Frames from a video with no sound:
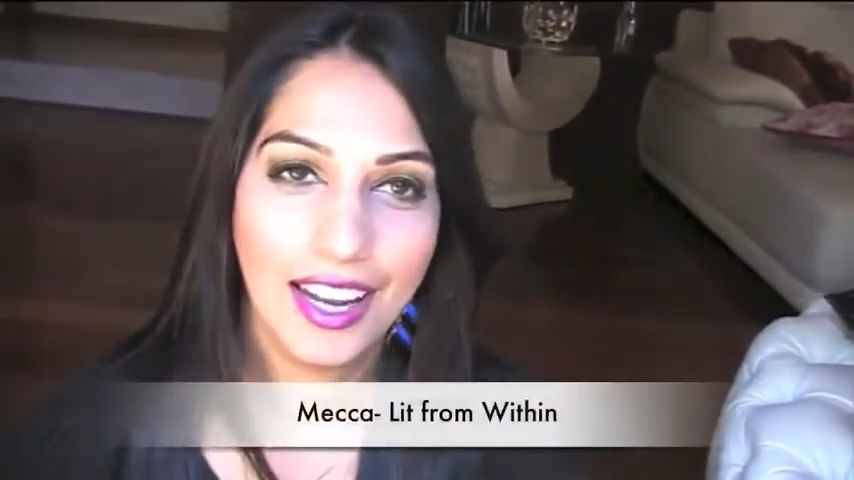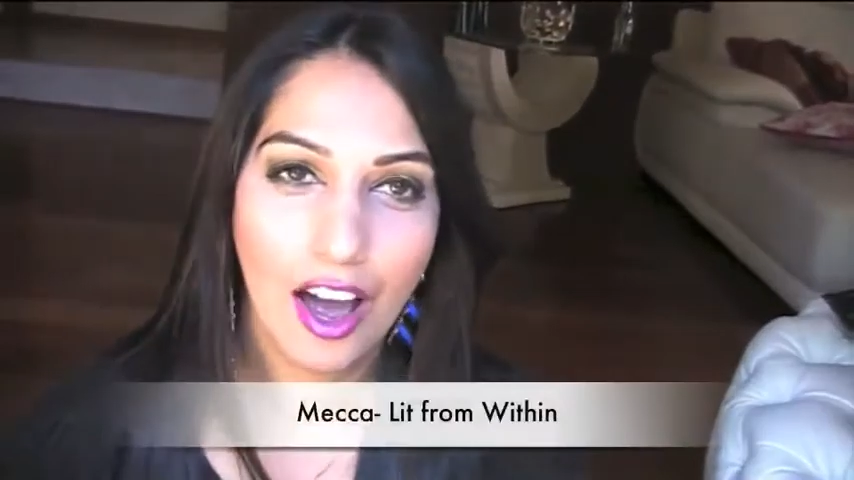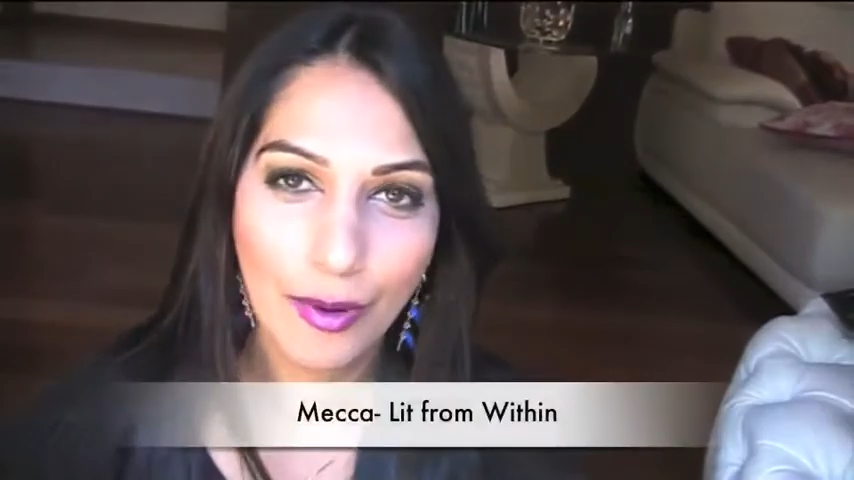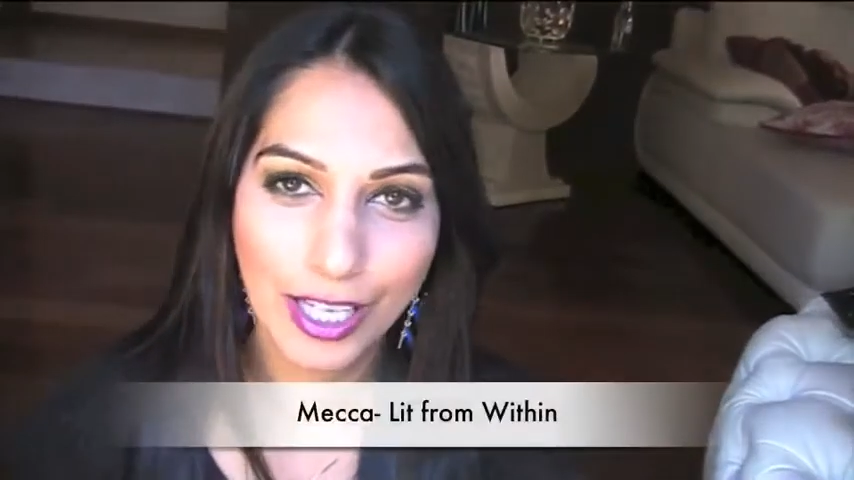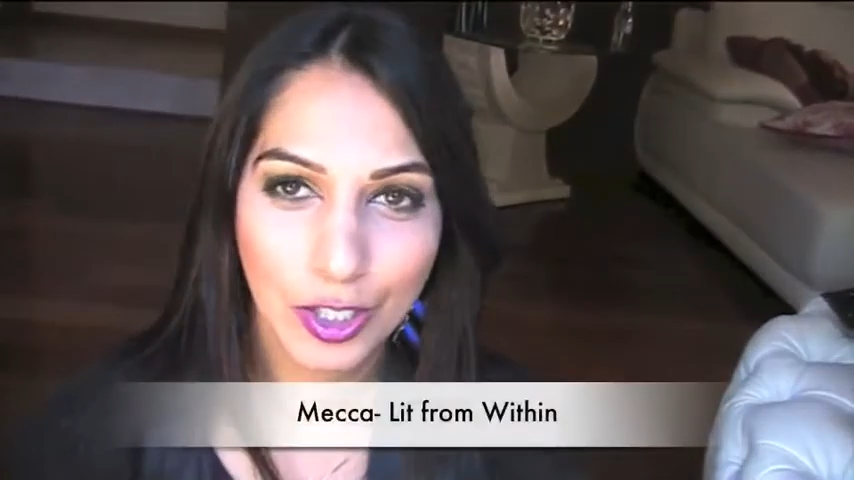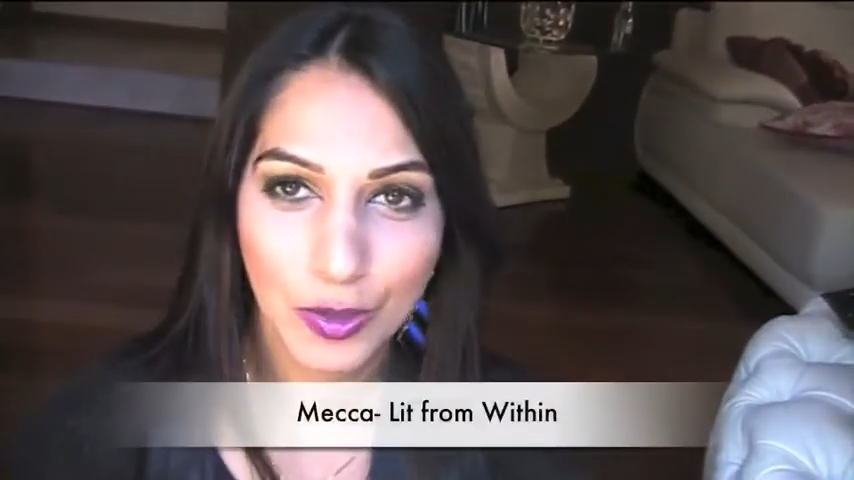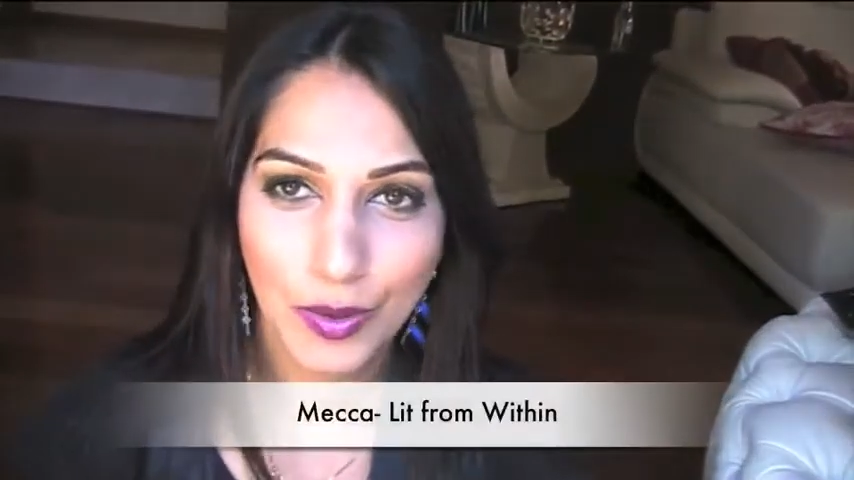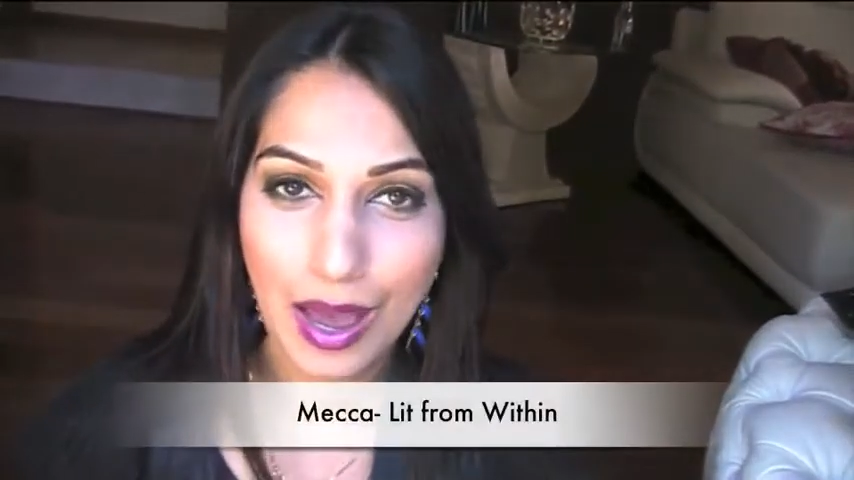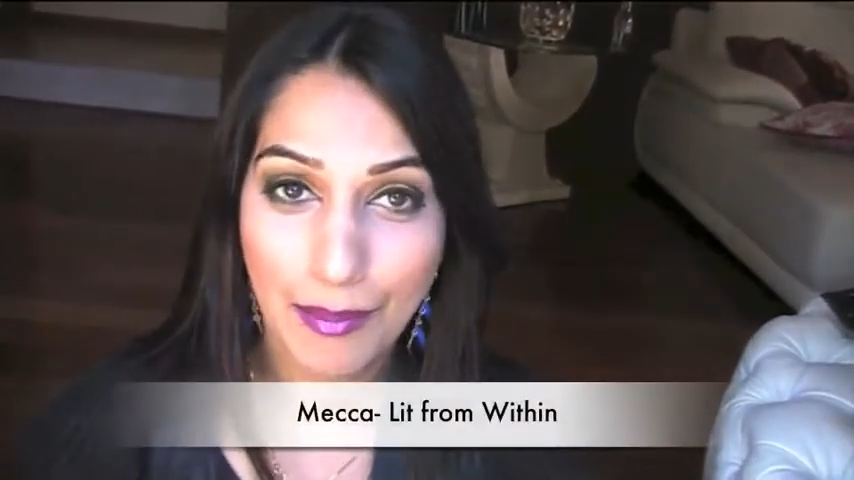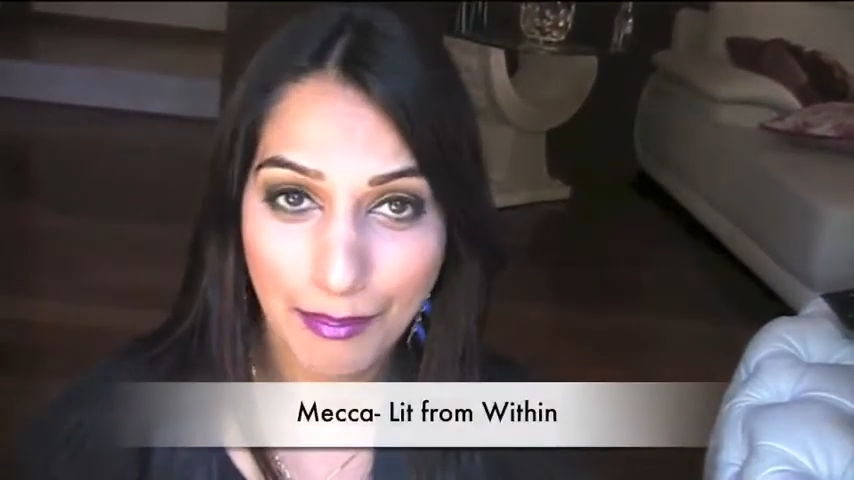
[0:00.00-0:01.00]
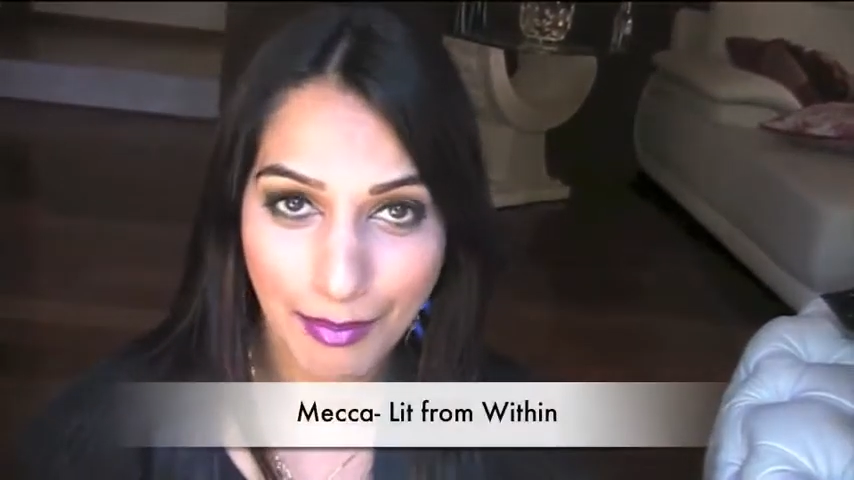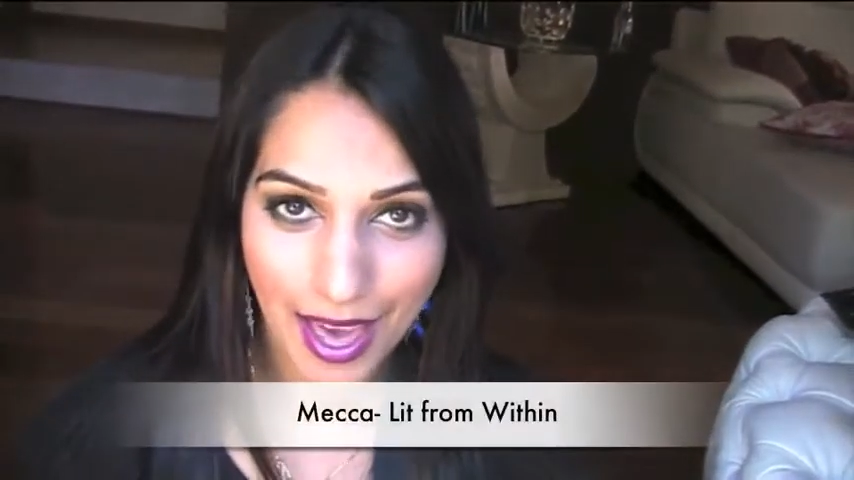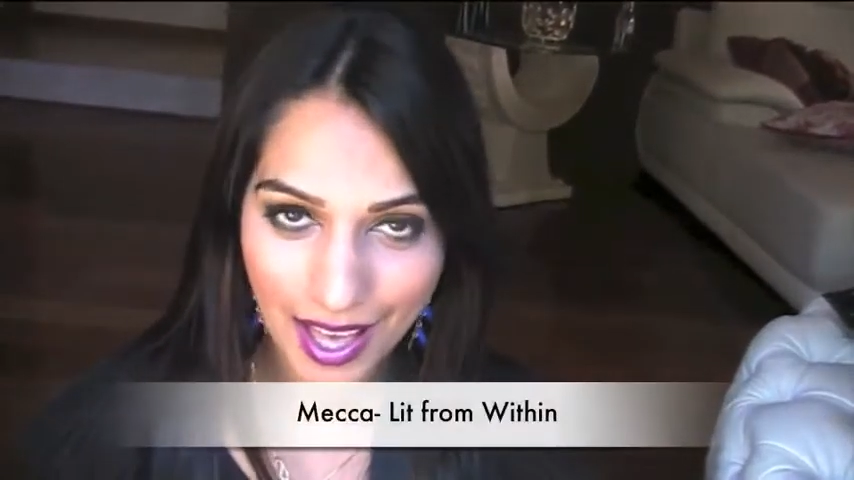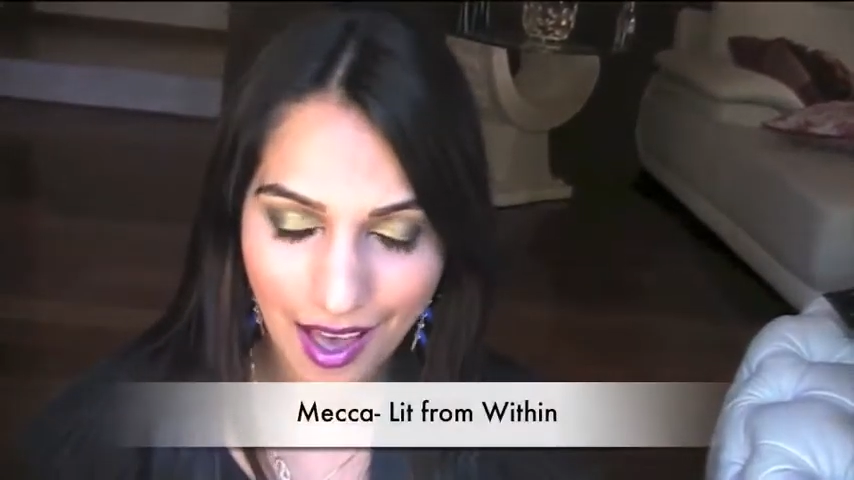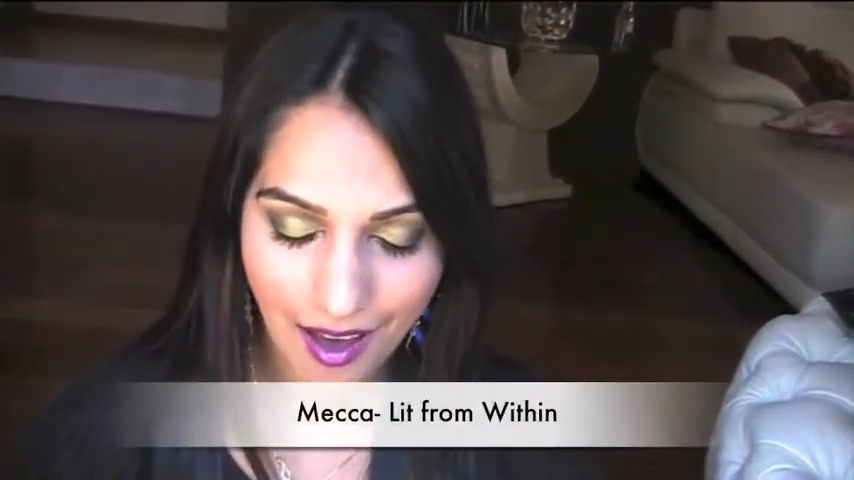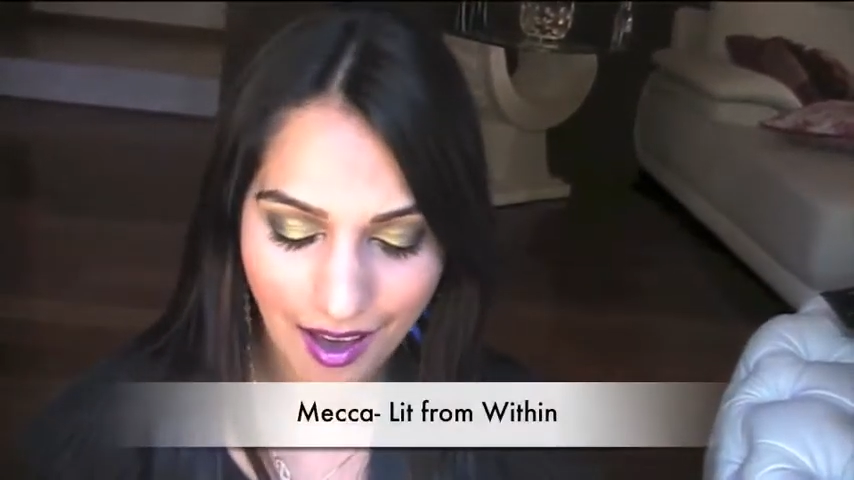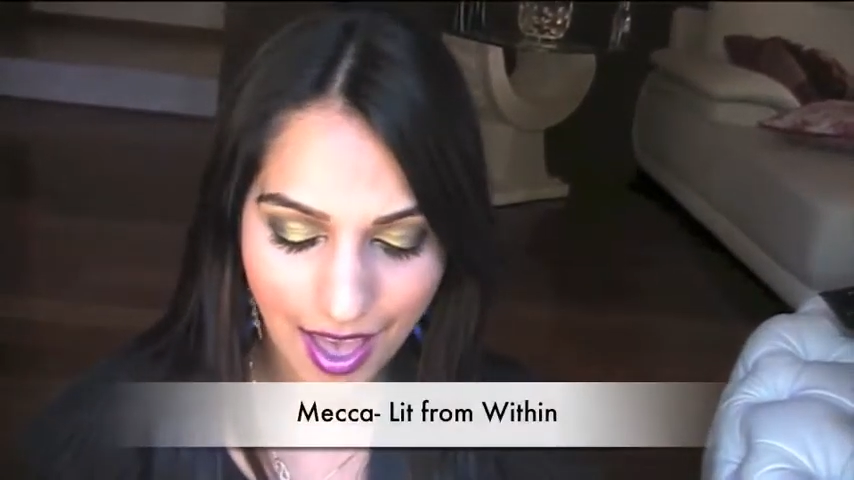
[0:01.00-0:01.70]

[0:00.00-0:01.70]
I went to Mecca,